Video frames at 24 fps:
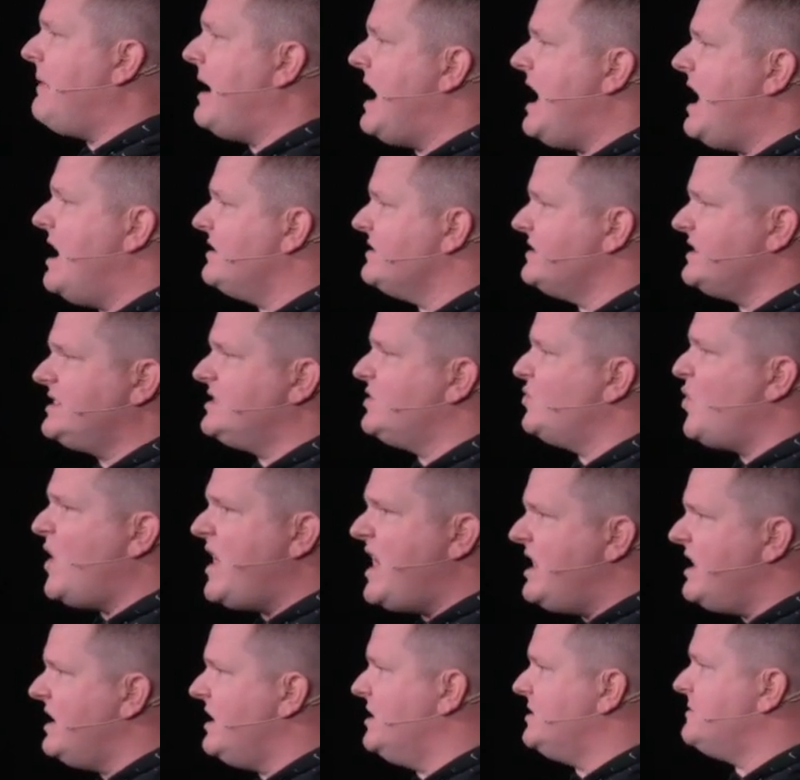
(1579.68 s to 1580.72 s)
in my house. That's the
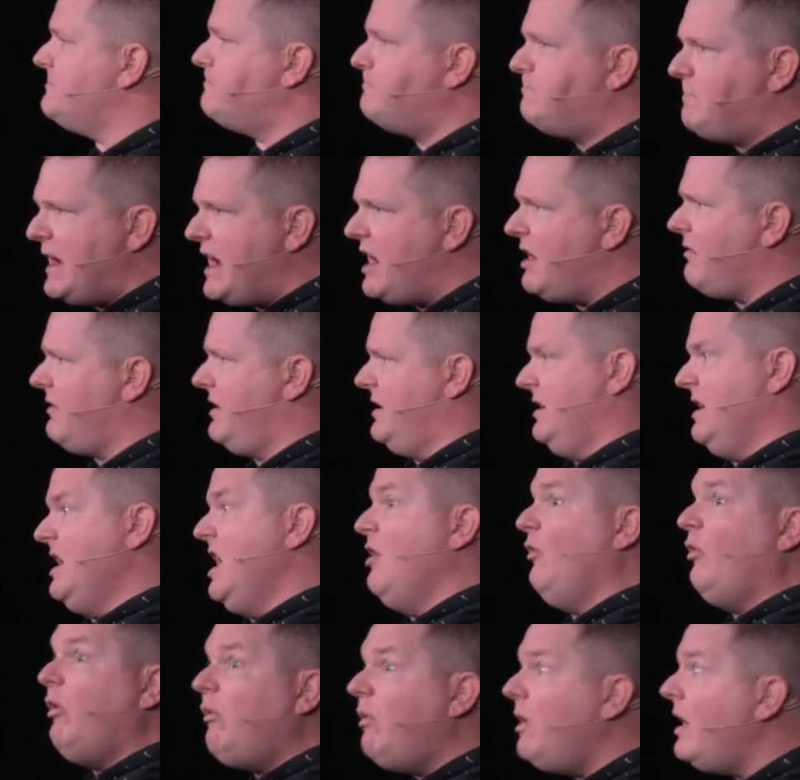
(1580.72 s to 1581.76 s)
way it is. Period.
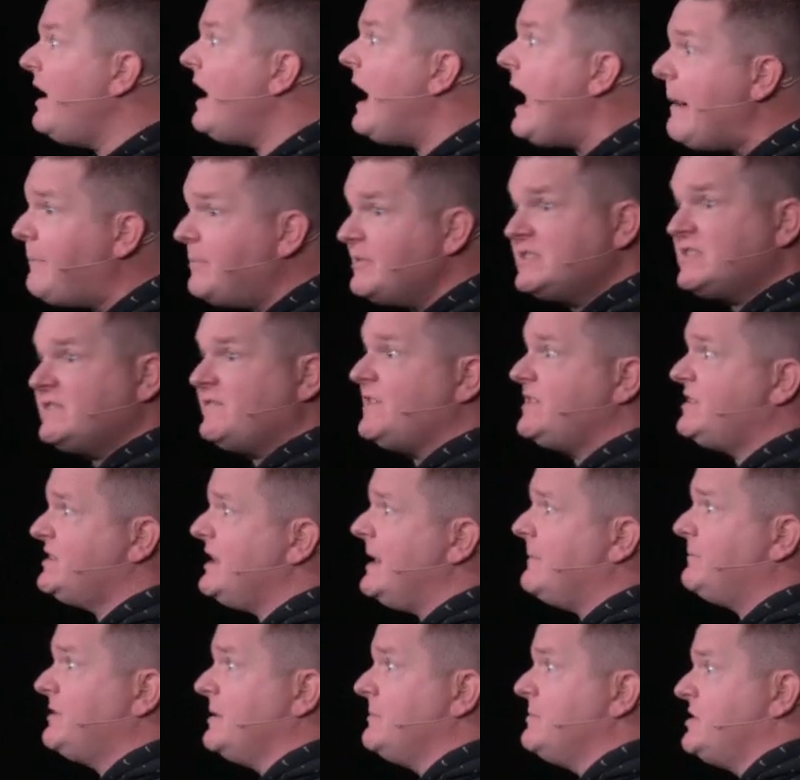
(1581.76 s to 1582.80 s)
Well, what happens if a
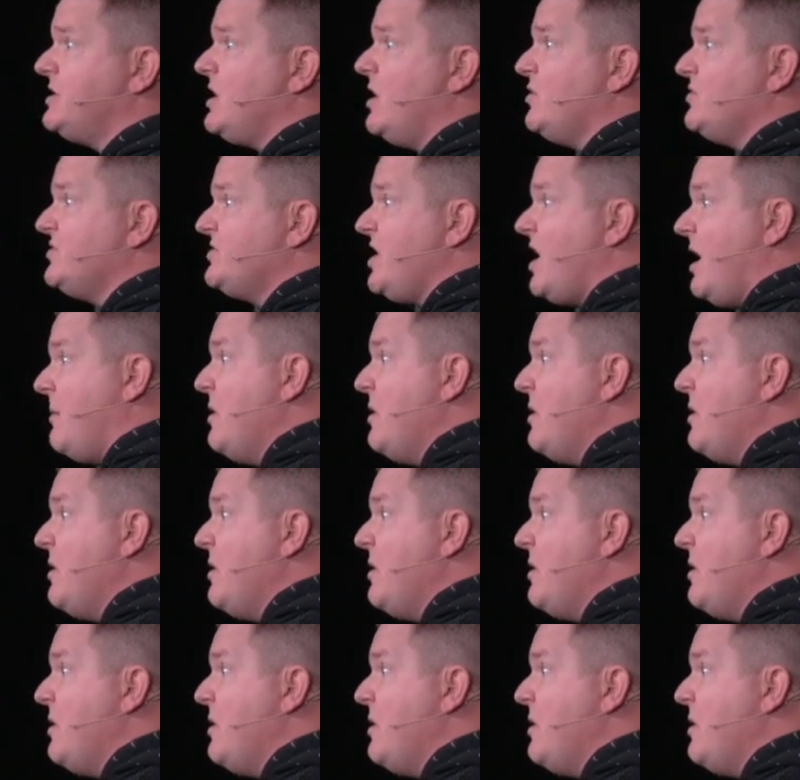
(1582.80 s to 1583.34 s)
symptom shows